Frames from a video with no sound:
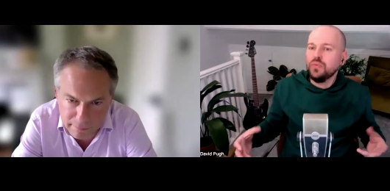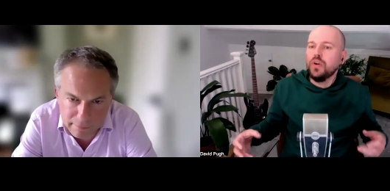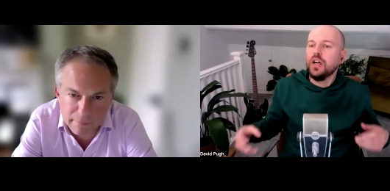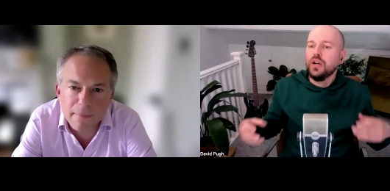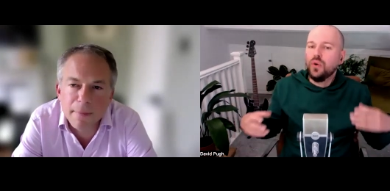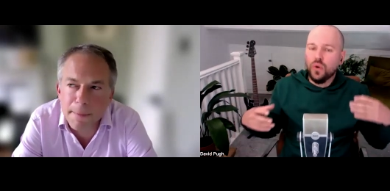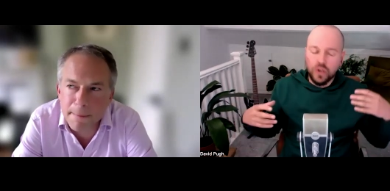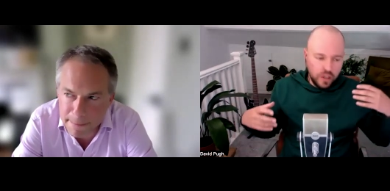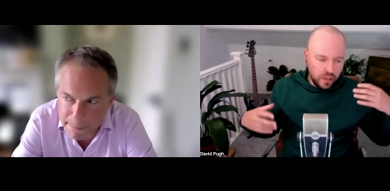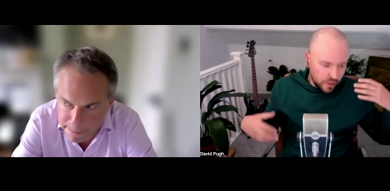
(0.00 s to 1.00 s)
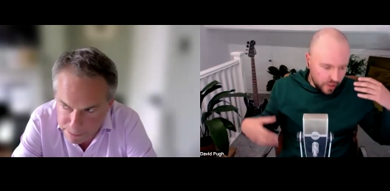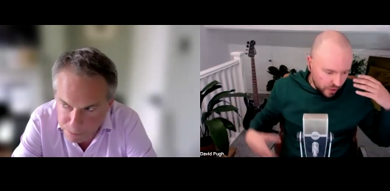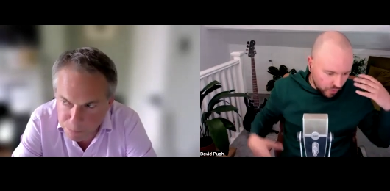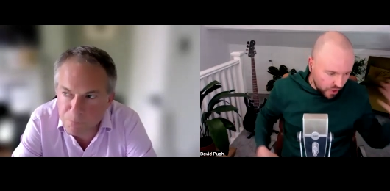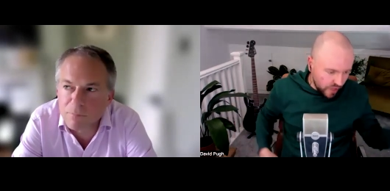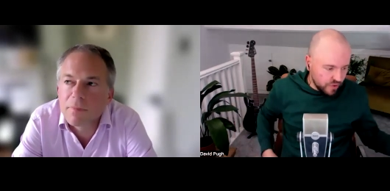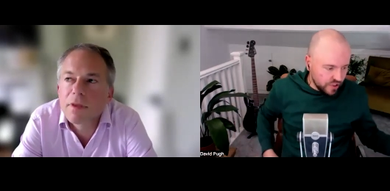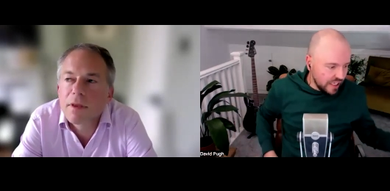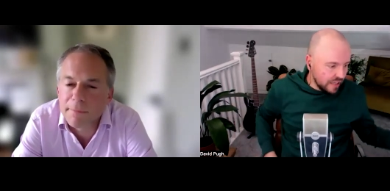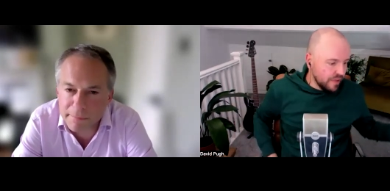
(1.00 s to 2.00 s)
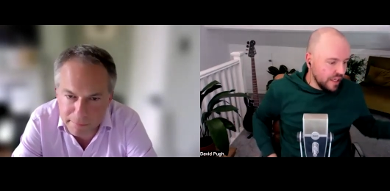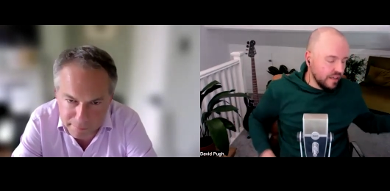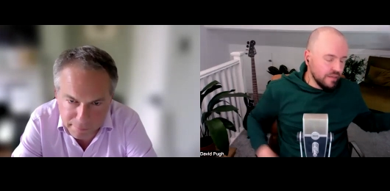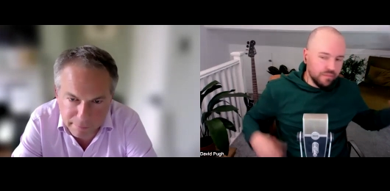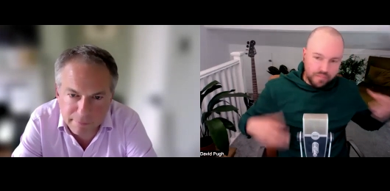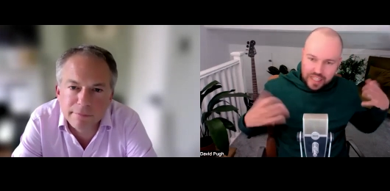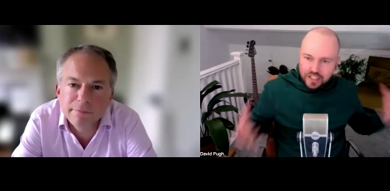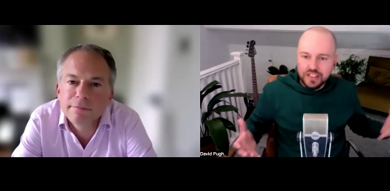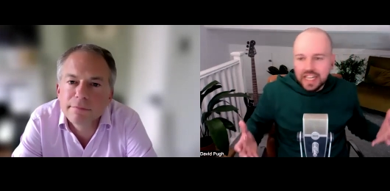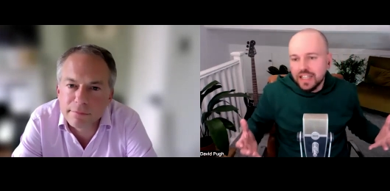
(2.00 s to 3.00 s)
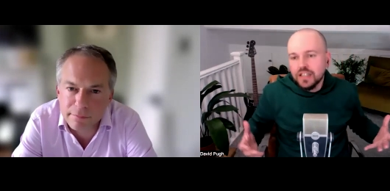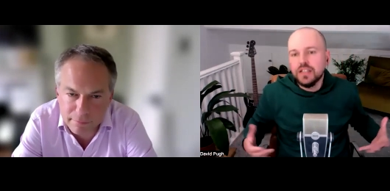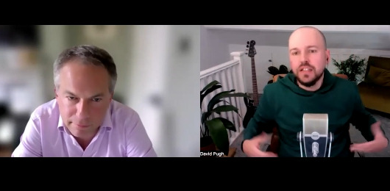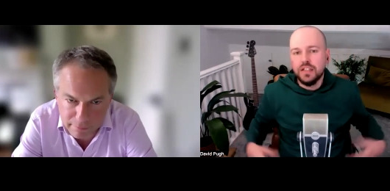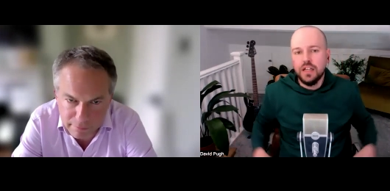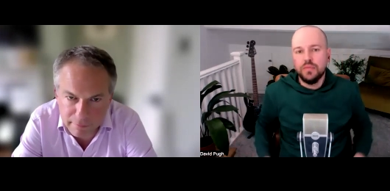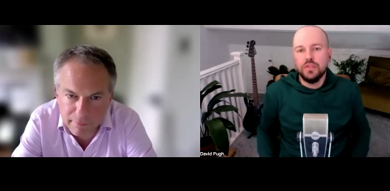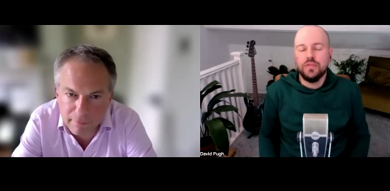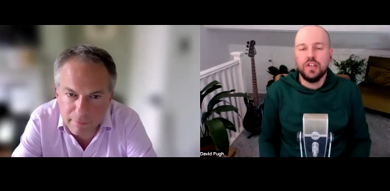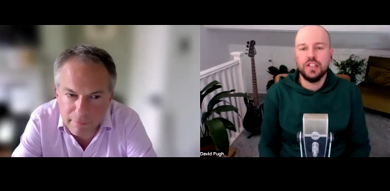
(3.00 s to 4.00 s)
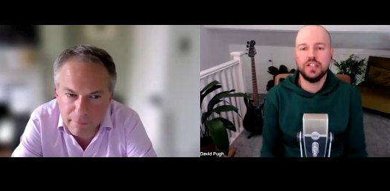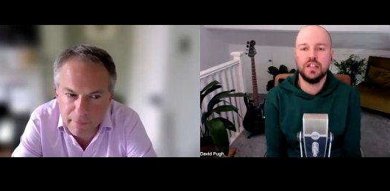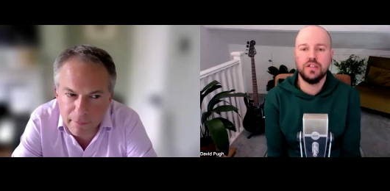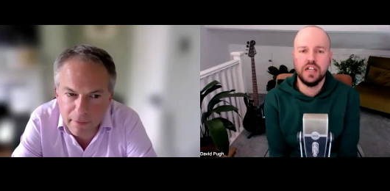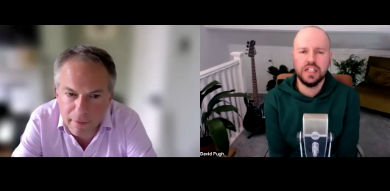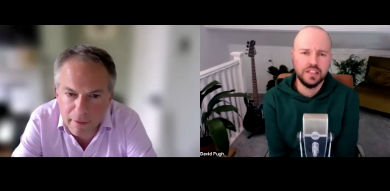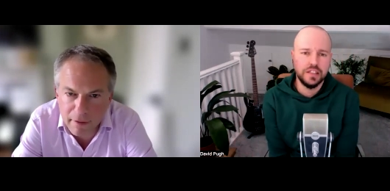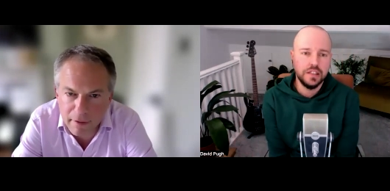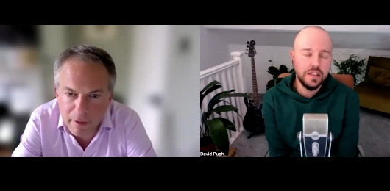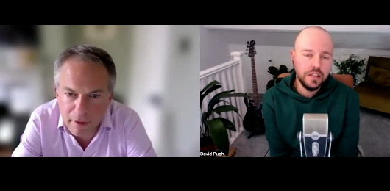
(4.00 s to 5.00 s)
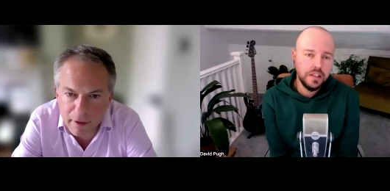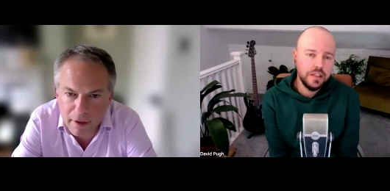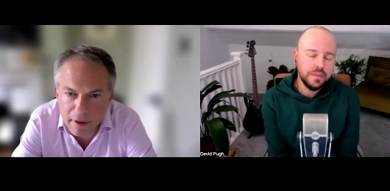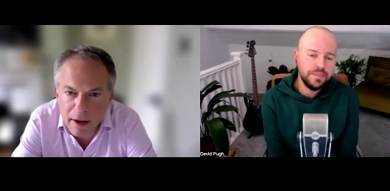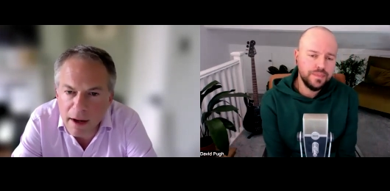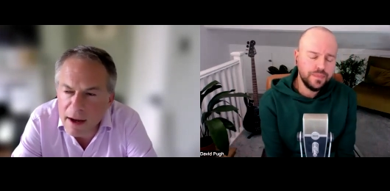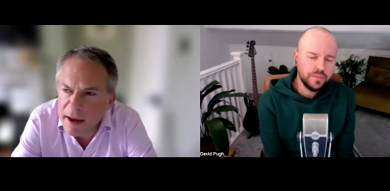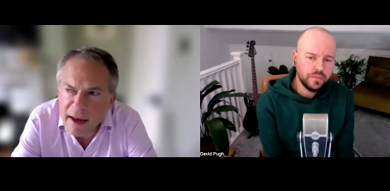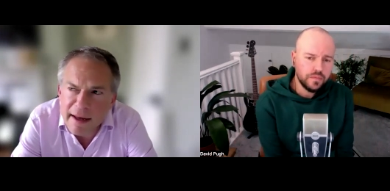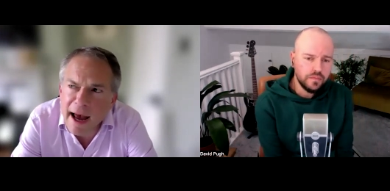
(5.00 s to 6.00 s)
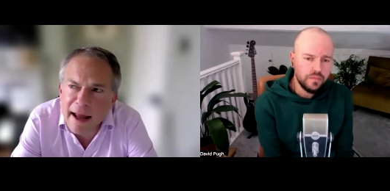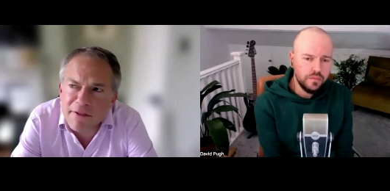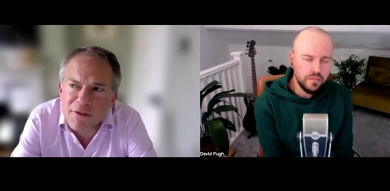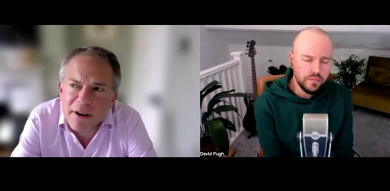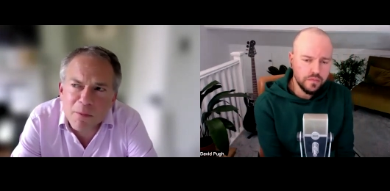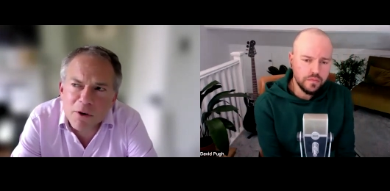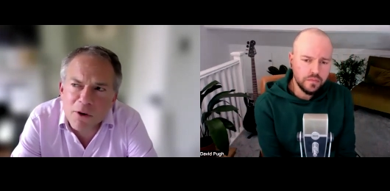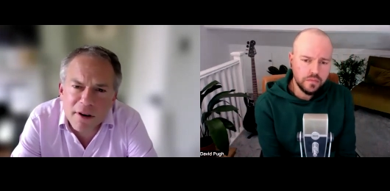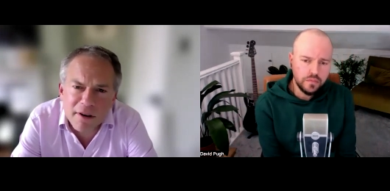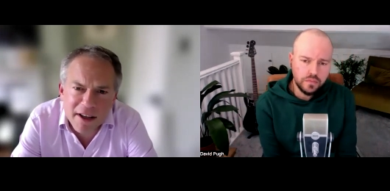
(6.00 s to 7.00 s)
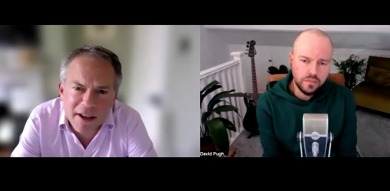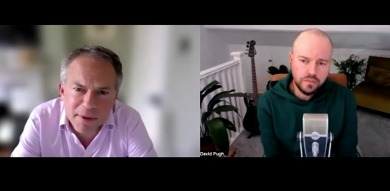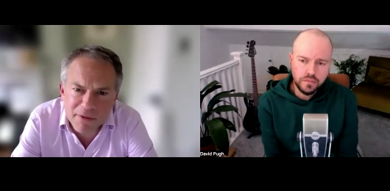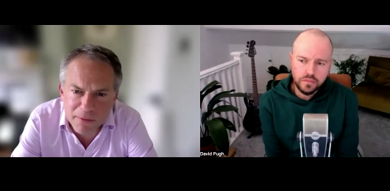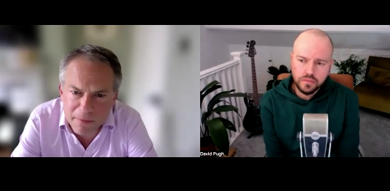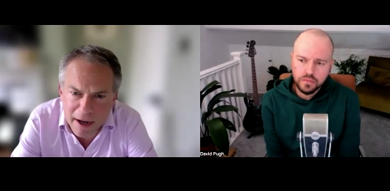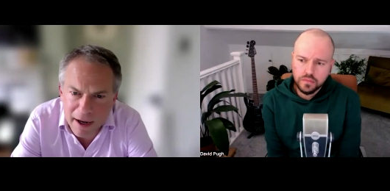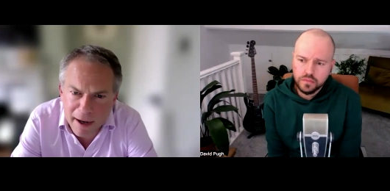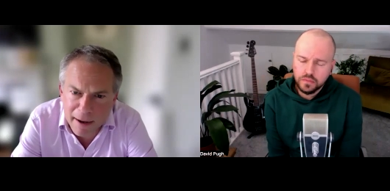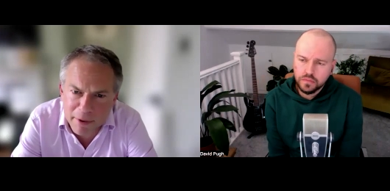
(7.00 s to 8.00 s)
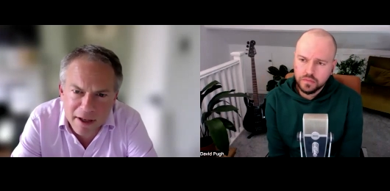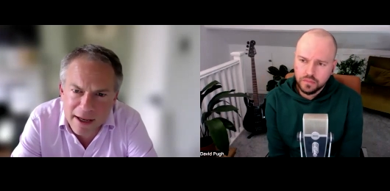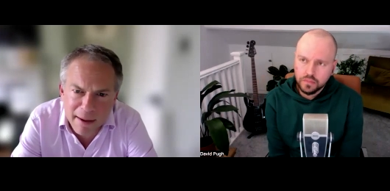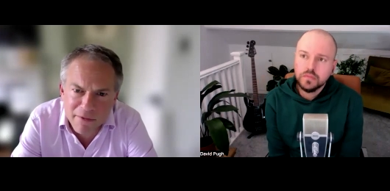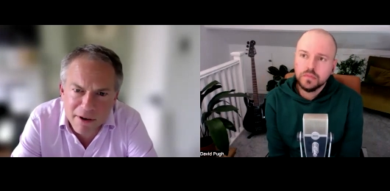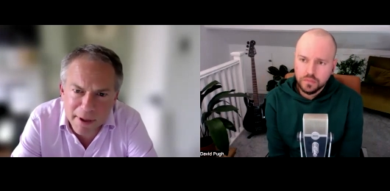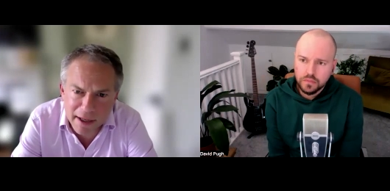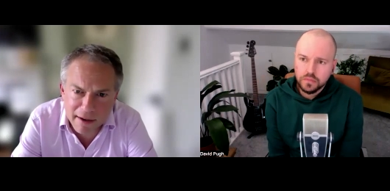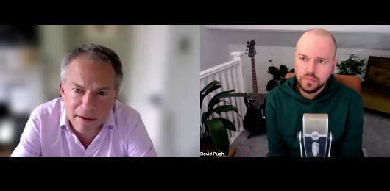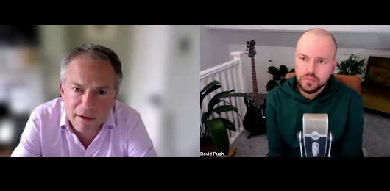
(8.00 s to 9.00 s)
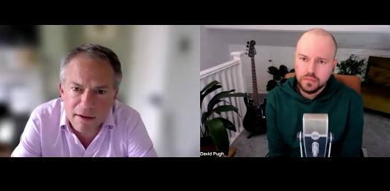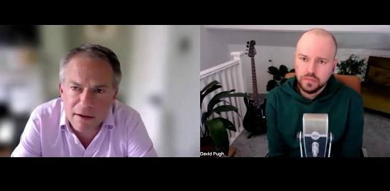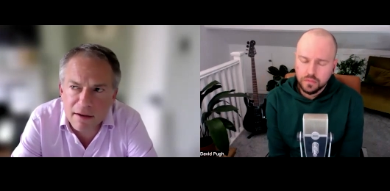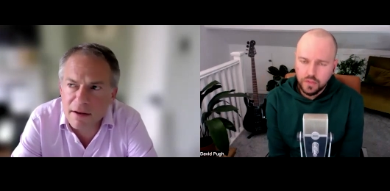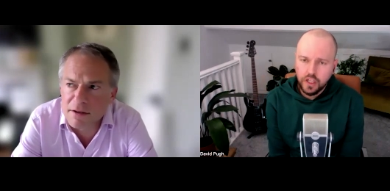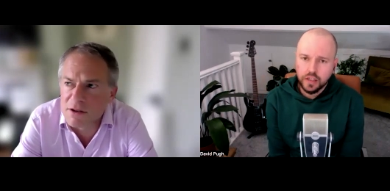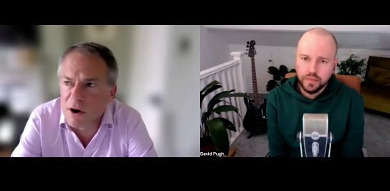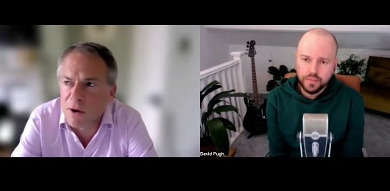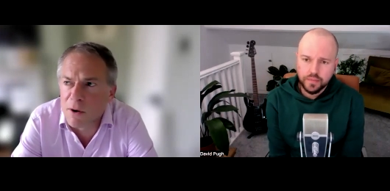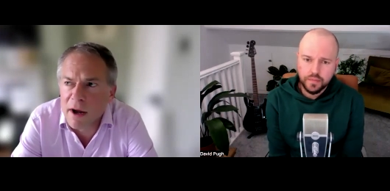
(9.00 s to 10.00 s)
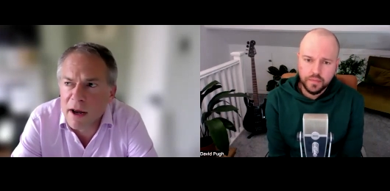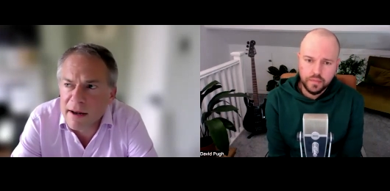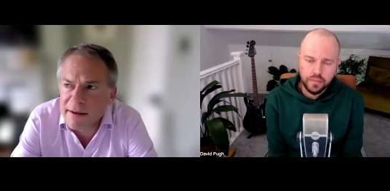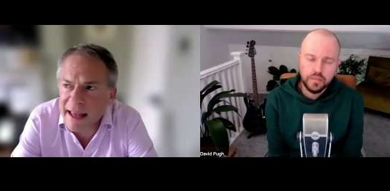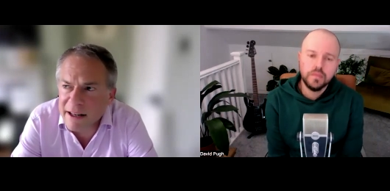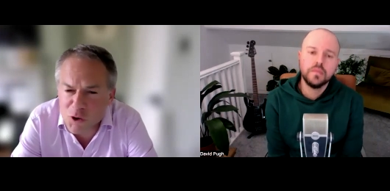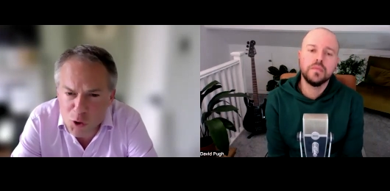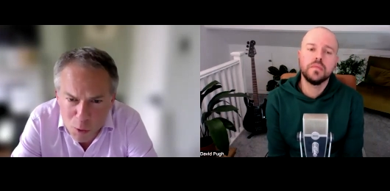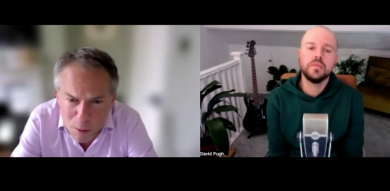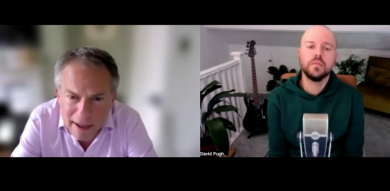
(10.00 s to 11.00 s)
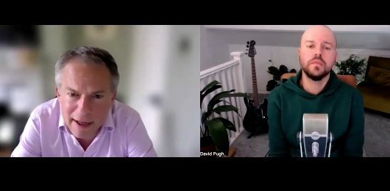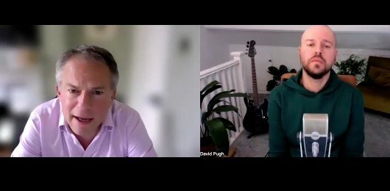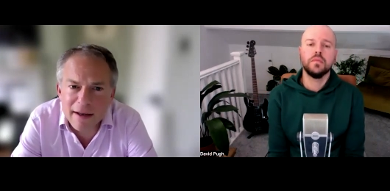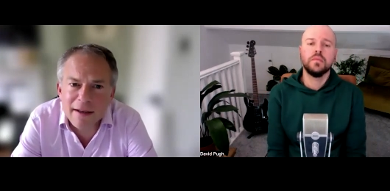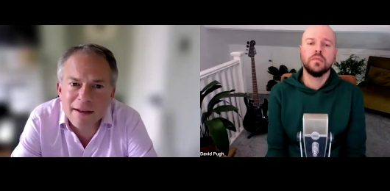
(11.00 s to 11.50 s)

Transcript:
Speaker 1: to work or you know what you presented me makes sense in terms of i can see the traction
Speaker 2: yeah i definitely would not invest bef- uh, pre mvp yeah. so there are too many